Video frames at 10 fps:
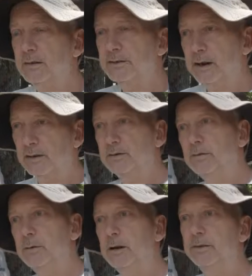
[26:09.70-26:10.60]
it's like, oh
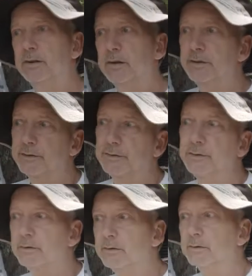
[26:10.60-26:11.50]
wow, this
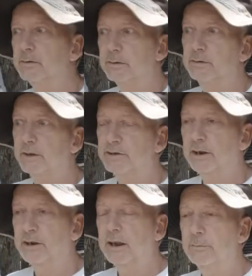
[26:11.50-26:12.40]
looks
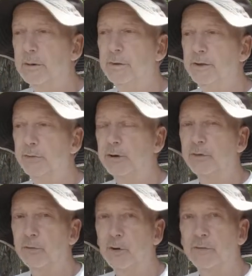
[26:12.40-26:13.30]
like you got maybe 3 or
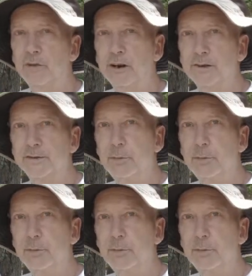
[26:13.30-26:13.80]
4 feet of